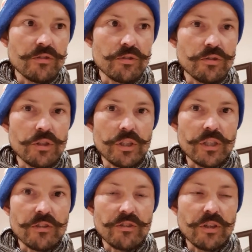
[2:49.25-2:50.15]
So joining
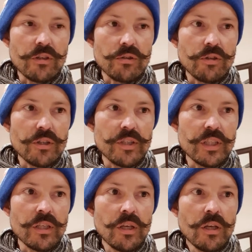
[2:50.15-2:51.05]
it is then a good
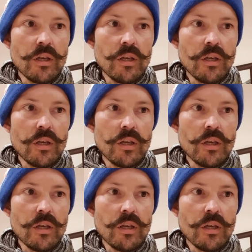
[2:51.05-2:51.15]
idea